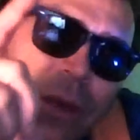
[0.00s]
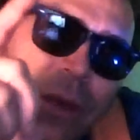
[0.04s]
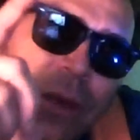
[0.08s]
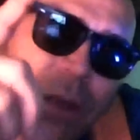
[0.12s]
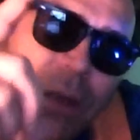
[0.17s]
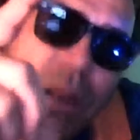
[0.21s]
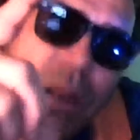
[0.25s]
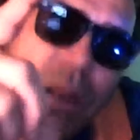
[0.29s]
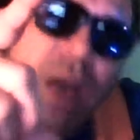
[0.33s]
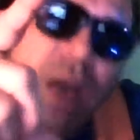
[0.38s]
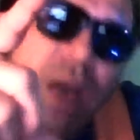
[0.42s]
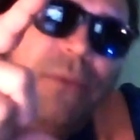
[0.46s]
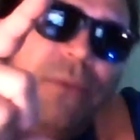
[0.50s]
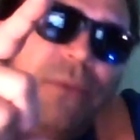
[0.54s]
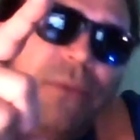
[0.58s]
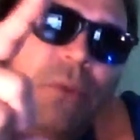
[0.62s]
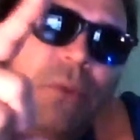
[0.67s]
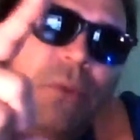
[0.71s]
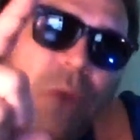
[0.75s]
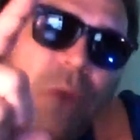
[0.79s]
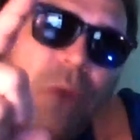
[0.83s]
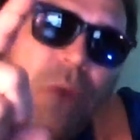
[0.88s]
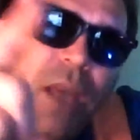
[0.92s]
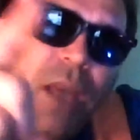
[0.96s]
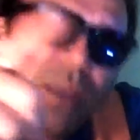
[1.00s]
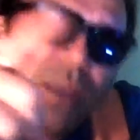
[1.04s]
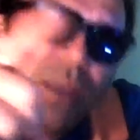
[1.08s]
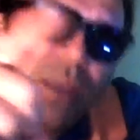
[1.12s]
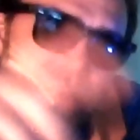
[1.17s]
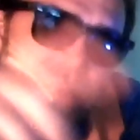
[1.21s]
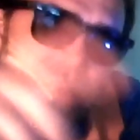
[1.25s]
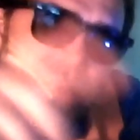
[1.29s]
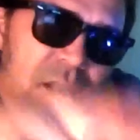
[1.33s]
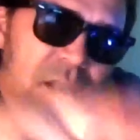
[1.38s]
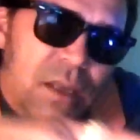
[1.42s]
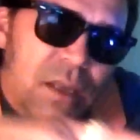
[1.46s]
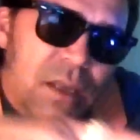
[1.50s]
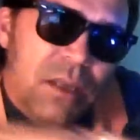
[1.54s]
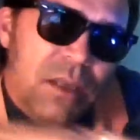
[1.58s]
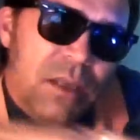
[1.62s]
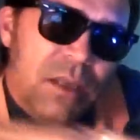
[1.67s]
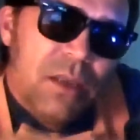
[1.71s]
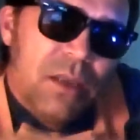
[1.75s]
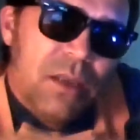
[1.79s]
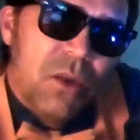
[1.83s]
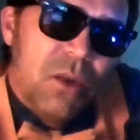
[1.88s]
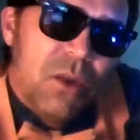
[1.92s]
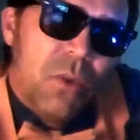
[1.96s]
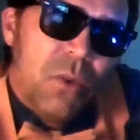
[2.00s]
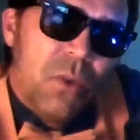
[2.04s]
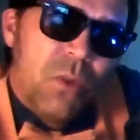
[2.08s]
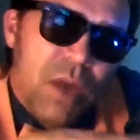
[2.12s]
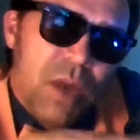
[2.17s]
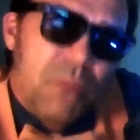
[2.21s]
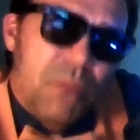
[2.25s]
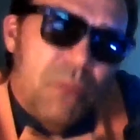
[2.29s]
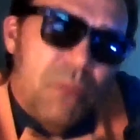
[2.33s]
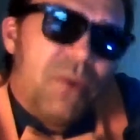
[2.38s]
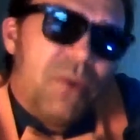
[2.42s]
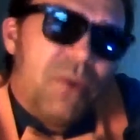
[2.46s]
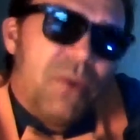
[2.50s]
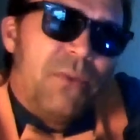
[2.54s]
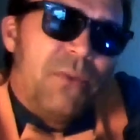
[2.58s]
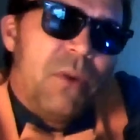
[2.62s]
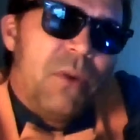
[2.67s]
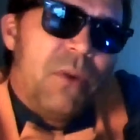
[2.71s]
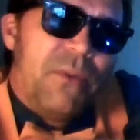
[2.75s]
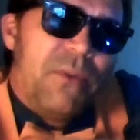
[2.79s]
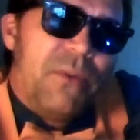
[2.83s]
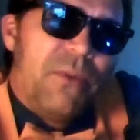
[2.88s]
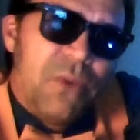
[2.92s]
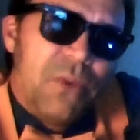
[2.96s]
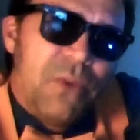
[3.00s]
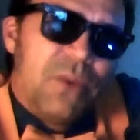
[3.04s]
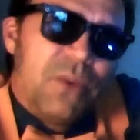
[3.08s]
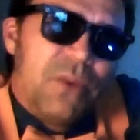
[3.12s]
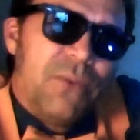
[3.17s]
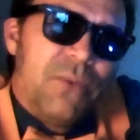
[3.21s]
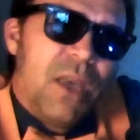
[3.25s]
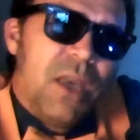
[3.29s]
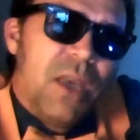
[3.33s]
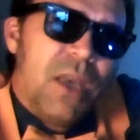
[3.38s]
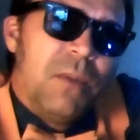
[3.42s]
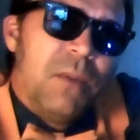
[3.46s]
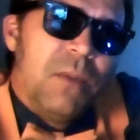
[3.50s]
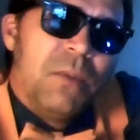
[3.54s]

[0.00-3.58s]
the laughter, what I can see, when I perform in front of them,